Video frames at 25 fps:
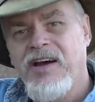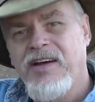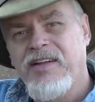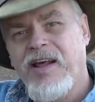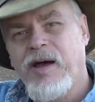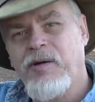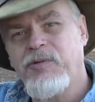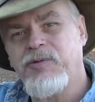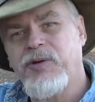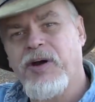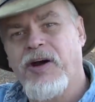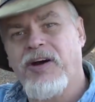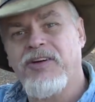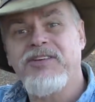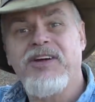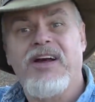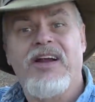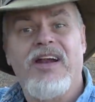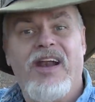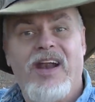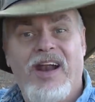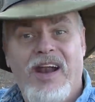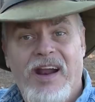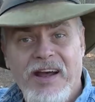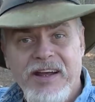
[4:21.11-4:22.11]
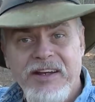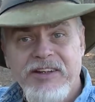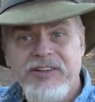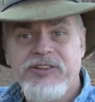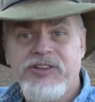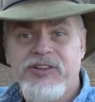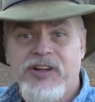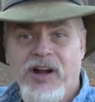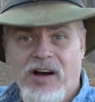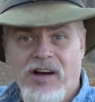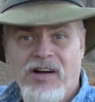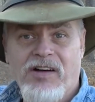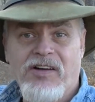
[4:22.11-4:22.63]
That was because it
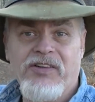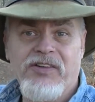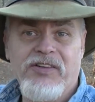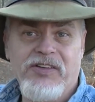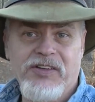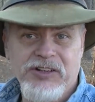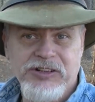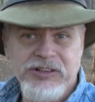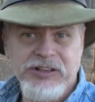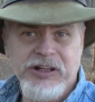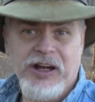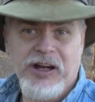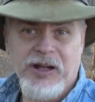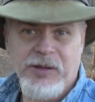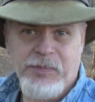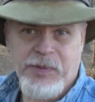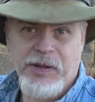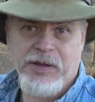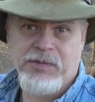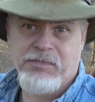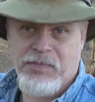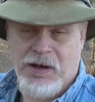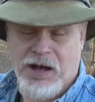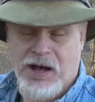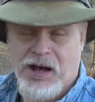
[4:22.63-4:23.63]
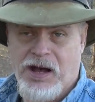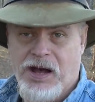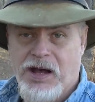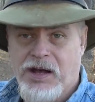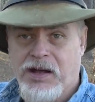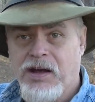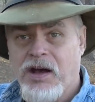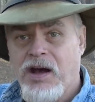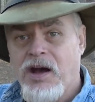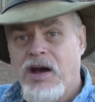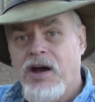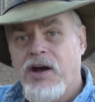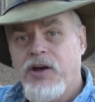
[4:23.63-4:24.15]
laced onto the sleeping bag.
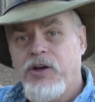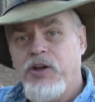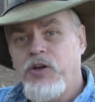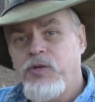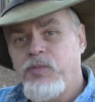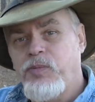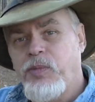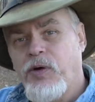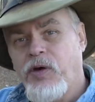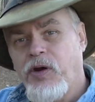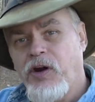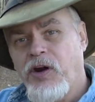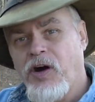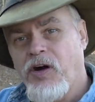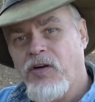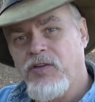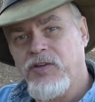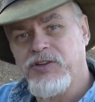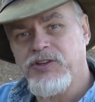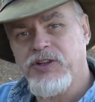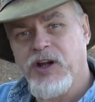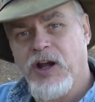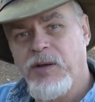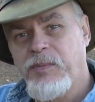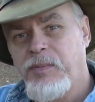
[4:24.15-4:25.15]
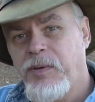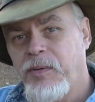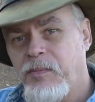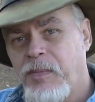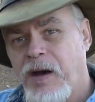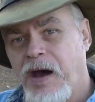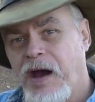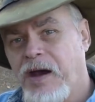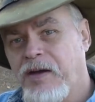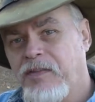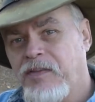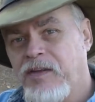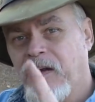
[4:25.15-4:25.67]
You put it on the sleeping
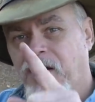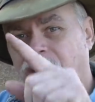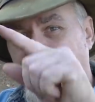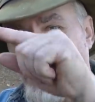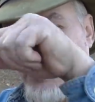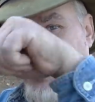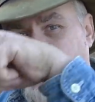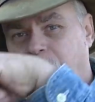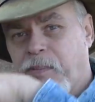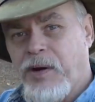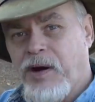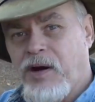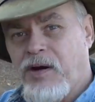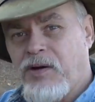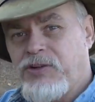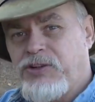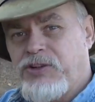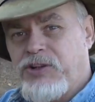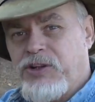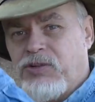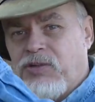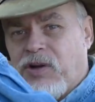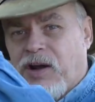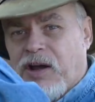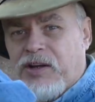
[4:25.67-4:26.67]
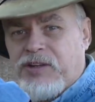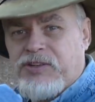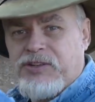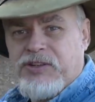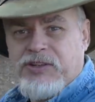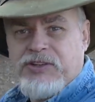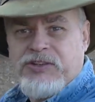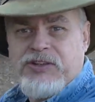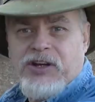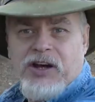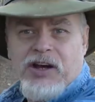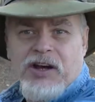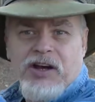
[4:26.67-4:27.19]
bag, and then like a pair of
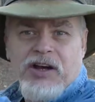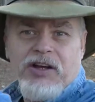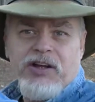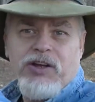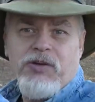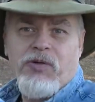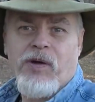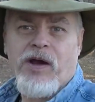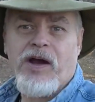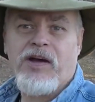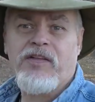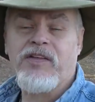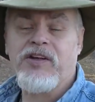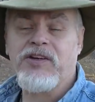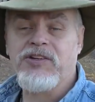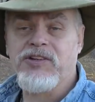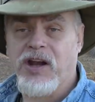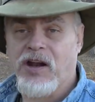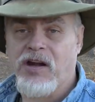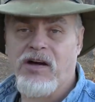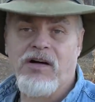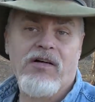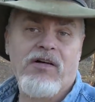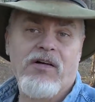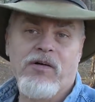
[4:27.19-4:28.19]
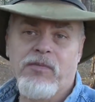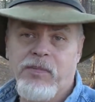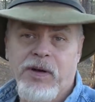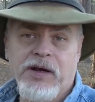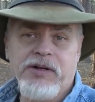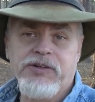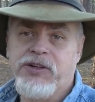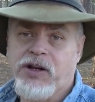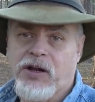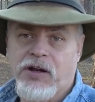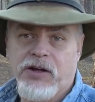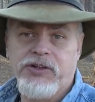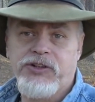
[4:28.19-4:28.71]
shoelaces, you ran this long,
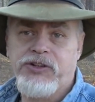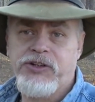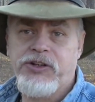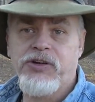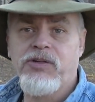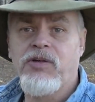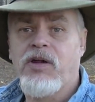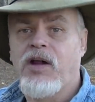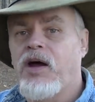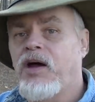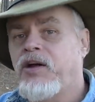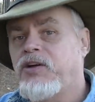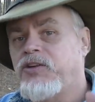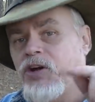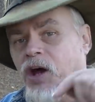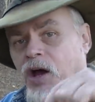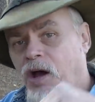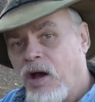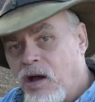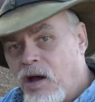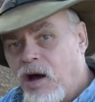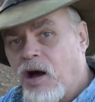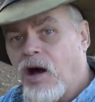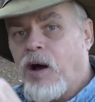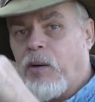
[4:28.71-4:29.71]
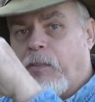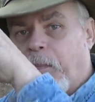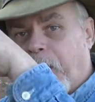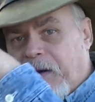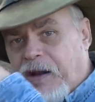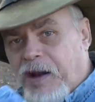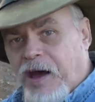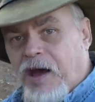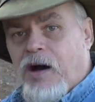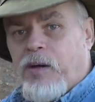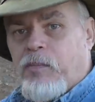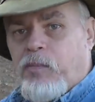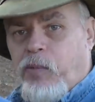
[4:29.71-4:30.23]
basically shoelace, up and
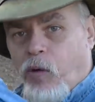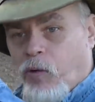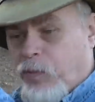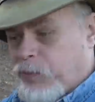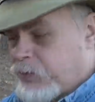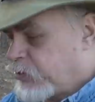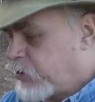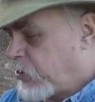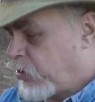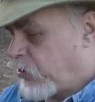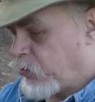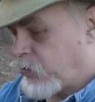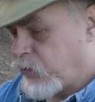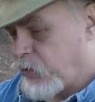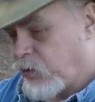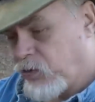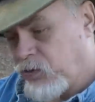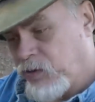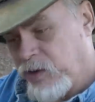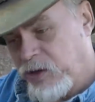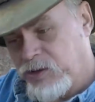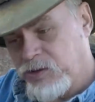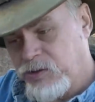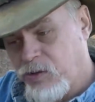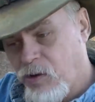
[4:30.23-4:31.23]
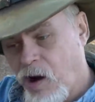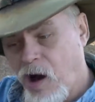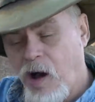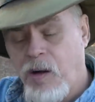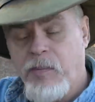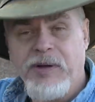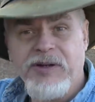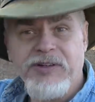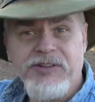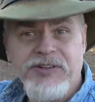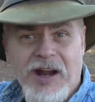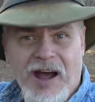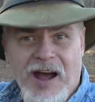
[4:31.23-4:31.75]
down, porpoising it through these
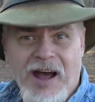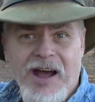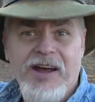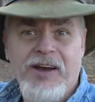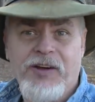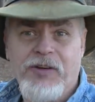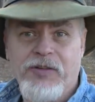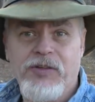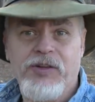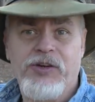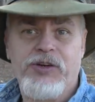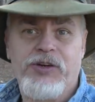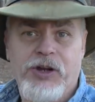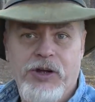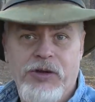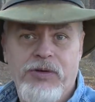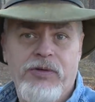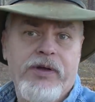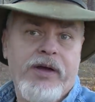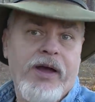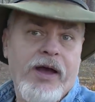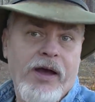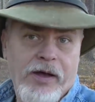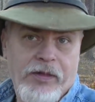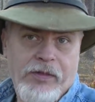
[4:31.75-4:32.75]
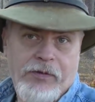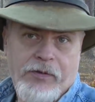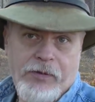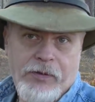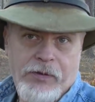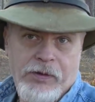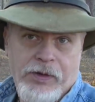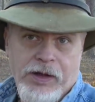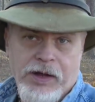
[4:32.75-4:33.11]
grommets to anchor the two together.